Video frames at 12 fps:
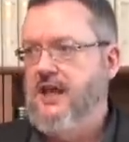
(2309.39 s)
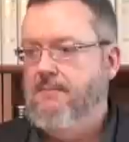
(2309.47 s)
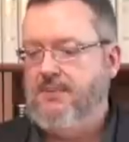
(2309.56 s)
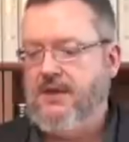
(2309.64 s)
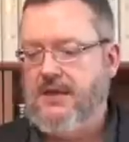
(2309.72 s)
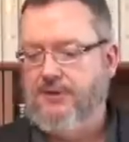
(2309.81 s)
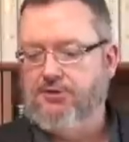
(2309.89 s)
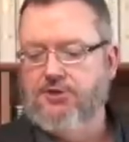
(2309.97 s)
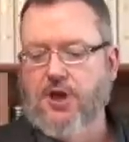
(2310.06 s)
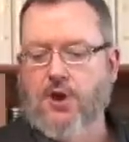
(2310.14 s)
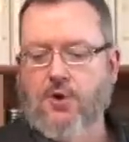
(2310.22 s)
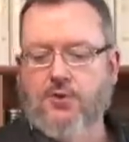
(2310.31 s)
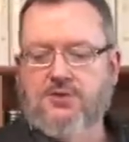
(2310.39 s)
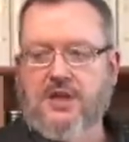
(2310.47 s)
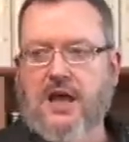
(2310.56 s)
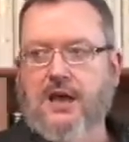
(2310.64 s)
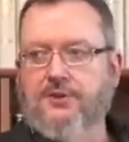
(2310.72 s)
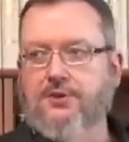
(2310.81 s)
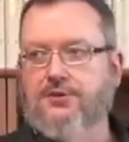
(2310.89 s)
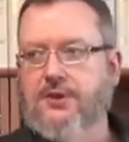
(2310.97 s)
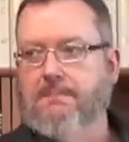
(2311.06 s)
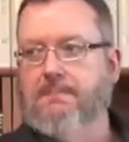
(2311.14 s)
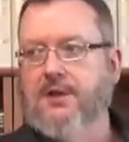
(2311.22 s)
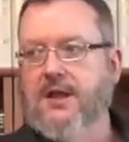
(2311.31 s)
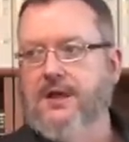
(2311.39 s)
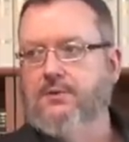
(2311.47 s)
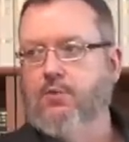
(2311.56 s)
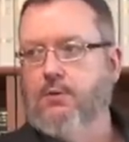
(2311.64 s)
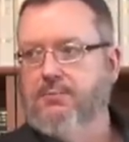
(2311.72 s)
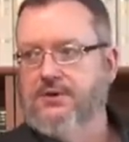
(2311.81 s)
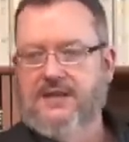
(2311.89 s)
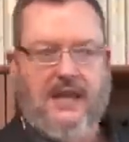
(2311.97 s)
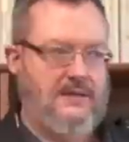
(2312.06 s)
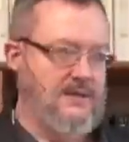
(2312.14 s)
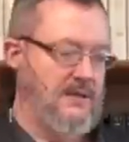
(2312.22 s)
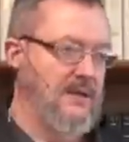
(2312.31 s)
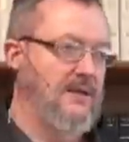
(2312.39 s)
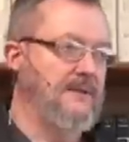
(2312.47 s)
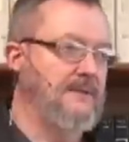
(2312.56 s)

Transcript: But yet those under the blood were protected.